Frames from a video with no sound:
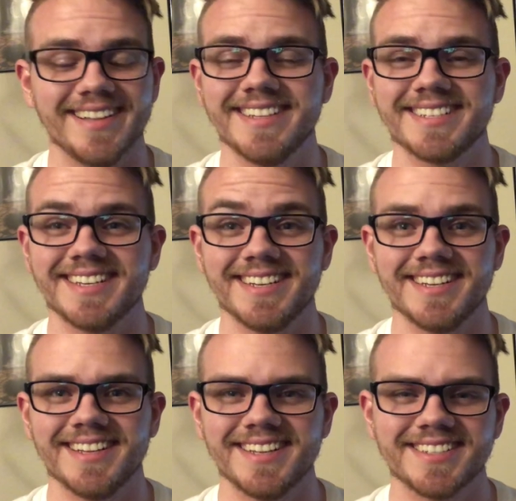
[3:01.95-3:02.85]
let's get
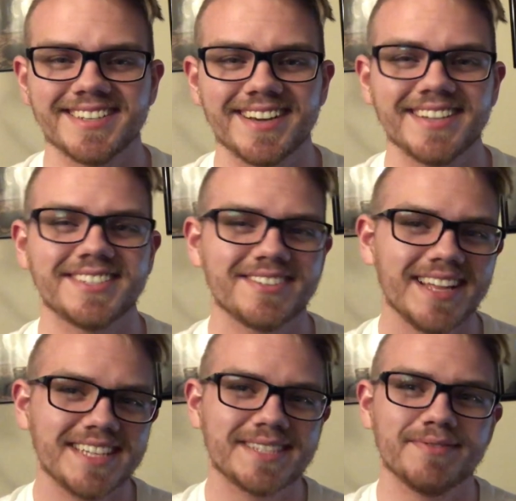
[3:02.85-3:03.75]
into this. Okay, so
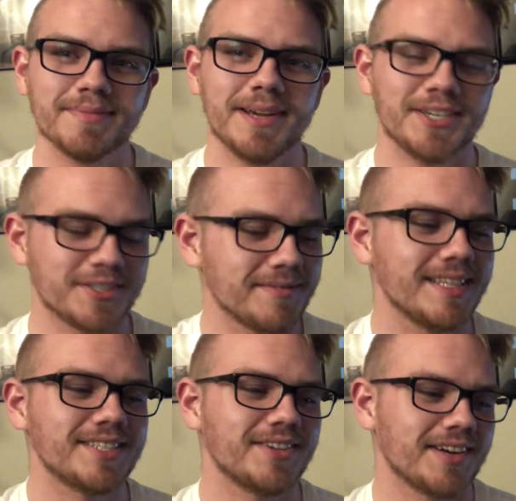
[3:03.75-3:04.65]
class information,
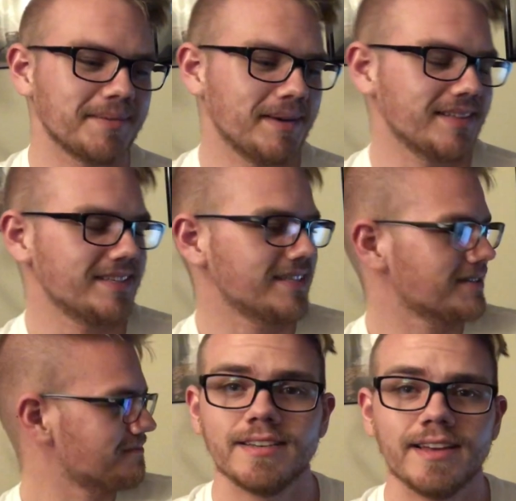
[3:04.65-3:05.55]
let's talk about this.